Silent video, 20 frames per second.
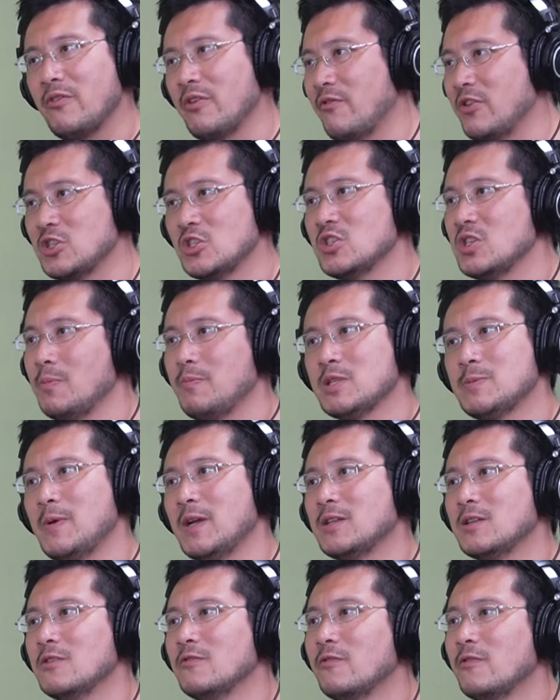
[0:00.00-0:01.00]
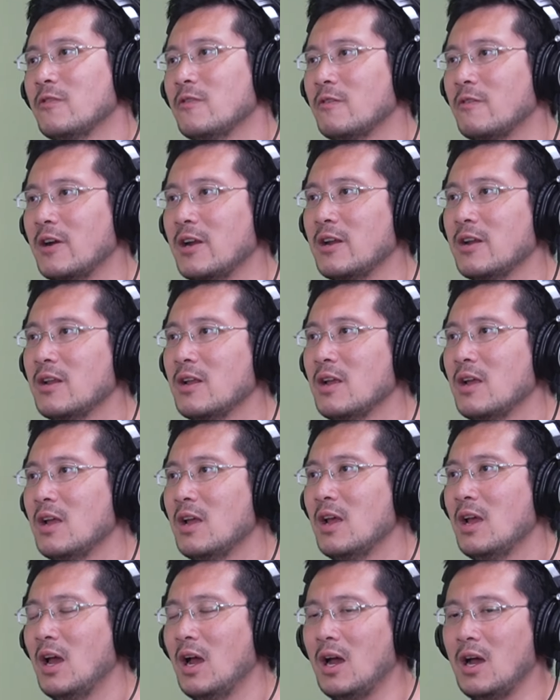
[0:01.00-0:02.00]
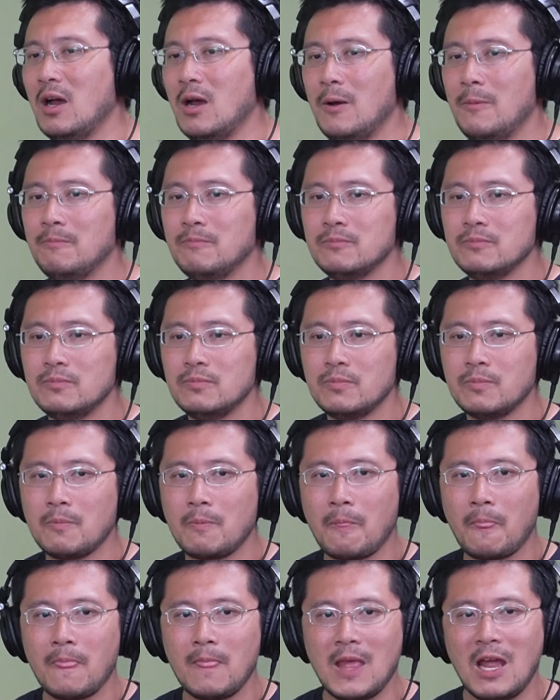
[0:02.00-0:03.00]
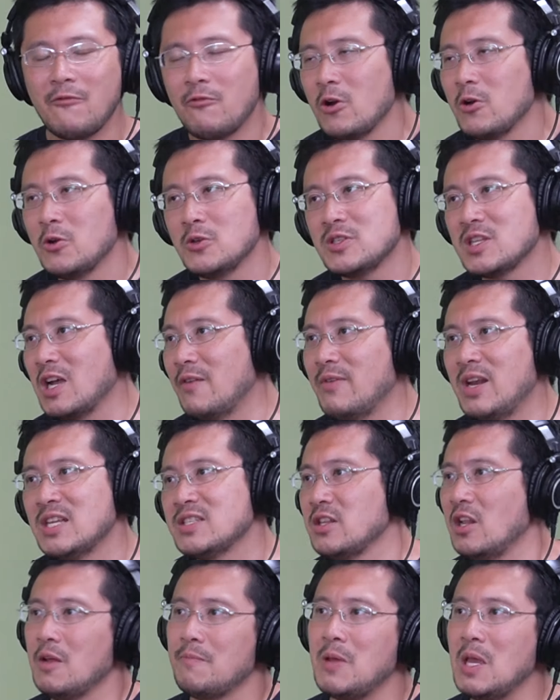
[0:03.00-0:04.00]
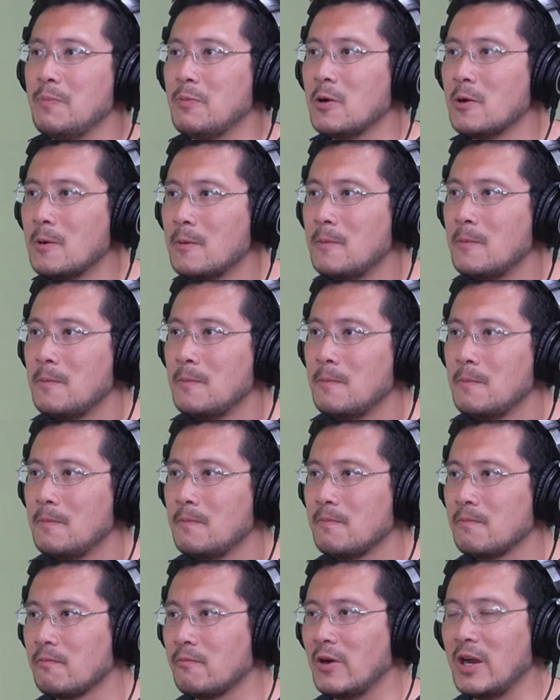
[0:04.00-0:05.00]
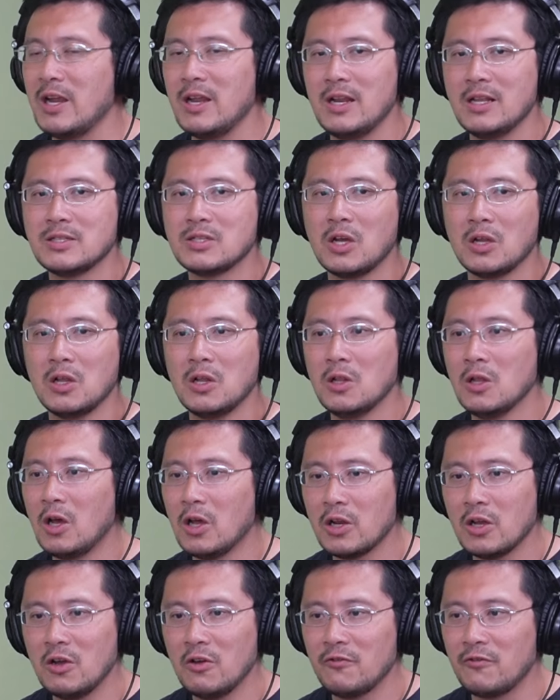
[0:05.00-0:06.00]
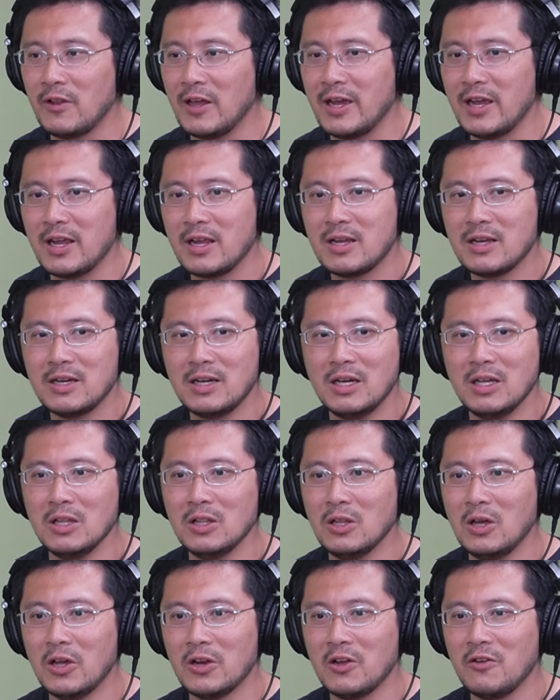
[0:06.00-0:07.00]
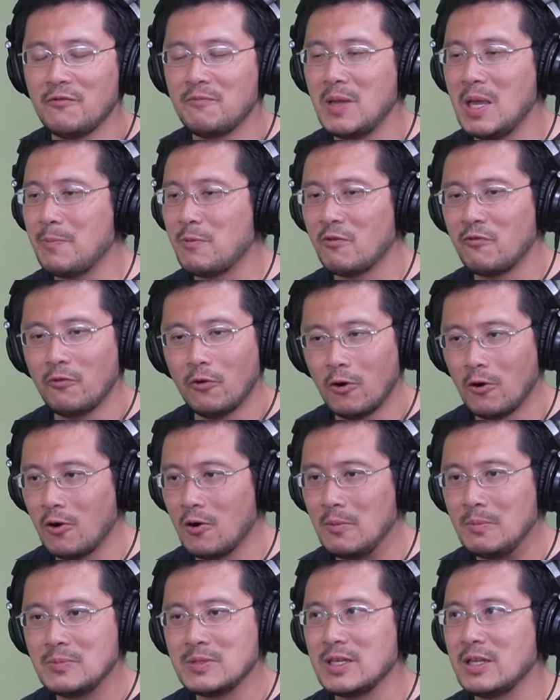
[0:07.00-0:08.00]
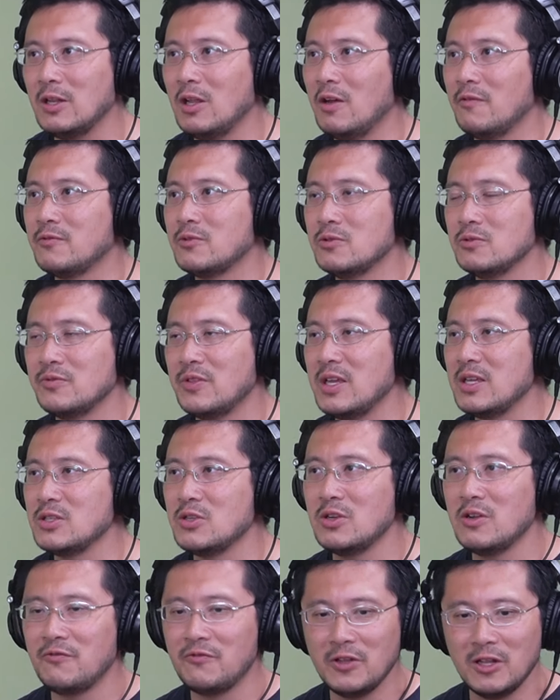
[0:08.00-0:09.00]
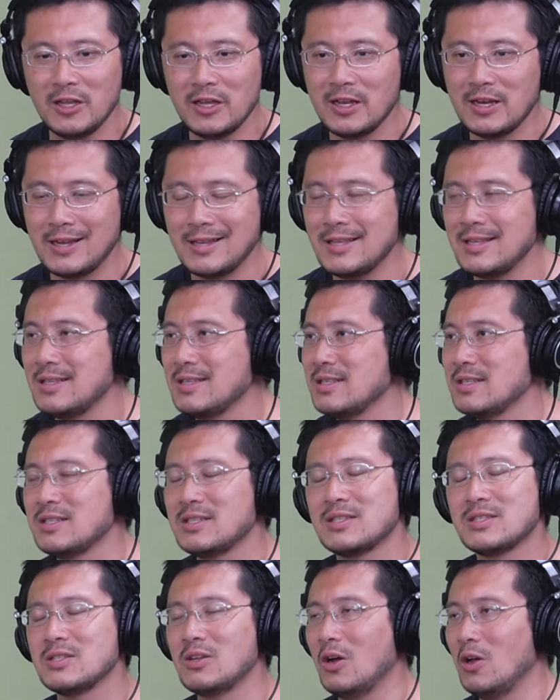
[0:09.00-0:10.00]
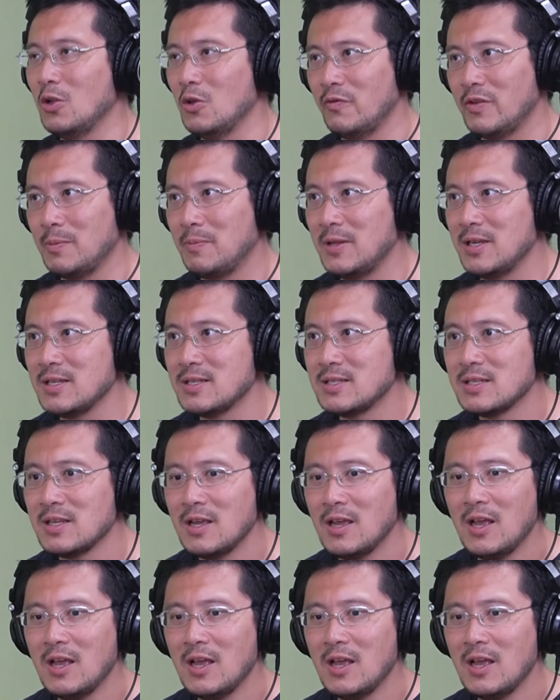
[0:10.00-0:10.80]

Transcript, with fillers: efficiency perspective, right? Um, everyone knows the government has a lot of paper, right? It's got a lot of like a lot of paper forms, a lot of things you need to fill in, and it's just all over the place